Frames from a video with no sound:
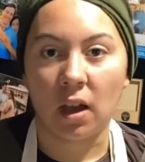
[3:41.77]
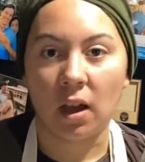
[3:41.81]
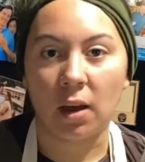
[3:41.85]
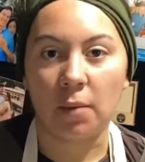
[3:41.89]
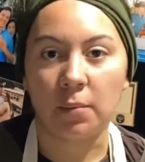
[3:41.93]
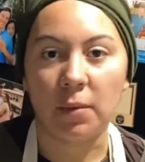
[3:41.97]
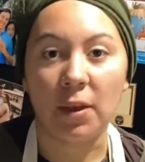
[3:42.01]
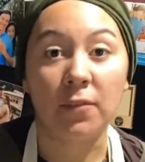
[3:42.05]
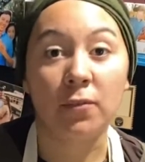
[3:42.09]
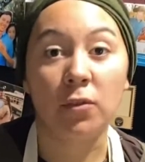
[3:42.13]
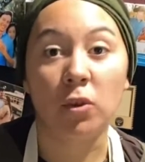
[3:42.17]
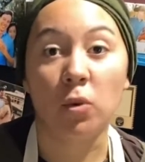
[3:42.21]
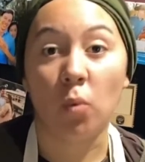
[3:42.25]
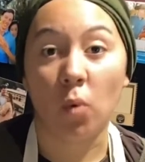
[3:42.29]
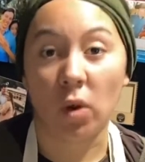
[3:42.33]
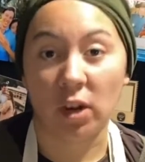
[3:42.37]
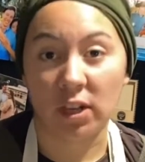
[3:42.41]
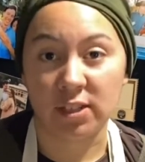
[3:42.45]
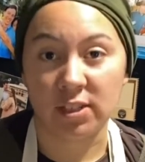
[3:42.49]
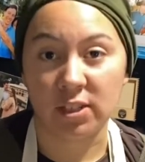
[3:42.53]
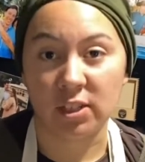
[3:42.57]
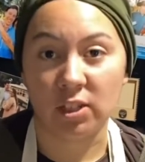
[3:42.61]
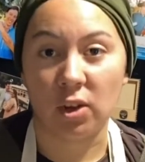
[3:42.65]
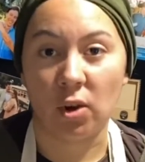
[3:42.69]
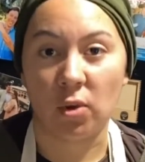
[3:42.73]
if you
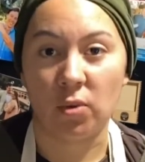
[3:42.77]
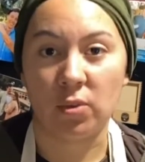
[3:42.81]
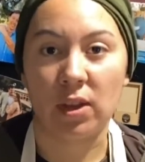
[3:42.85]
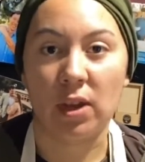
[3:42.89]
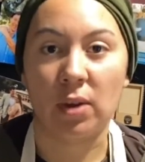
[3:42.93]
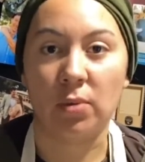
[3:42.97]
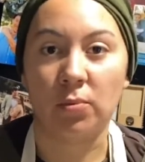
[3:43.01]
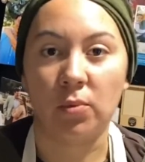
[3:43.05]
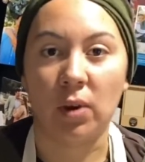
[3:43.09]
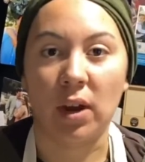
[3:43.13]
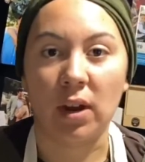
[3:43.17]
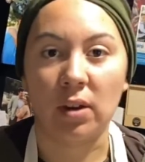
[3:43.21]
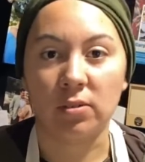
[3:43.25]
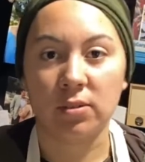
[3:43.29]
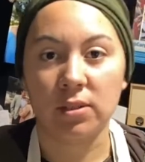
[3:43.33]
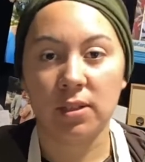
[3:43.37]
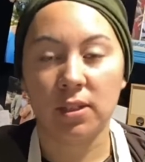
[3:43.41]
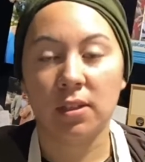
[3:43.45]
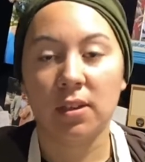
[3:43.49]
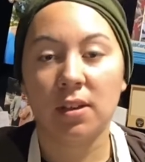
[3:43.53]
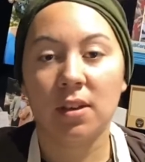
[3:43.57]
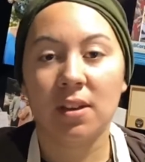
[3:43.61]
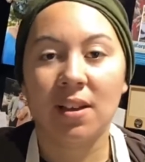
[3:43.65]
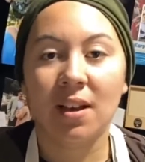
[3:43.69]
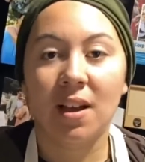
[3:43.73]
wanted to go that route.
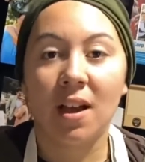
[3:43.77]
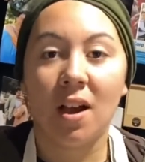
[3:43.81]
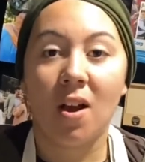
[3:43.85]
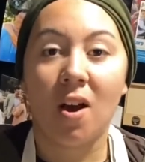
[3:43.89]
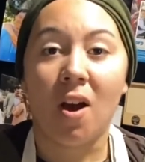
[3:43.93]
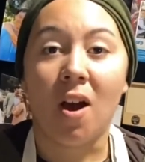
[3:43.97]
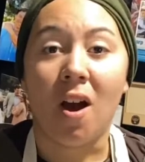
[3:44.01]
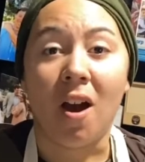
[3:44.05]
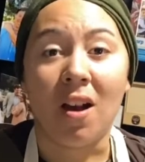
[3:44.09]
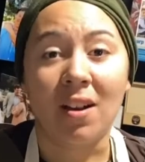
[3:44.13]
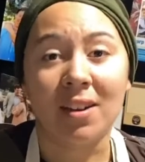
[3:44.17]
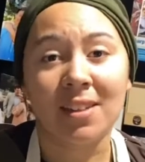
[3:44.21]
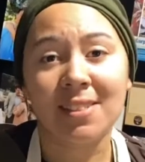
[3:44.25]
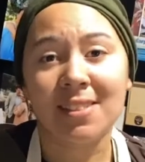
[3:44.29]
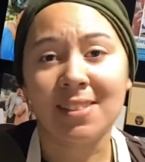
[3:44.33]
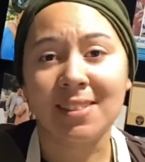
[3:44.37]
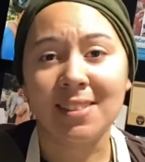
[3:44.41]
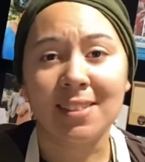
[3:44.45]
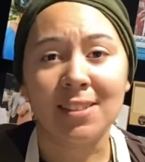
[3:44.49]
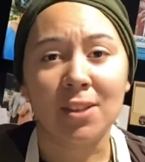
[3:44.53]
Honestly,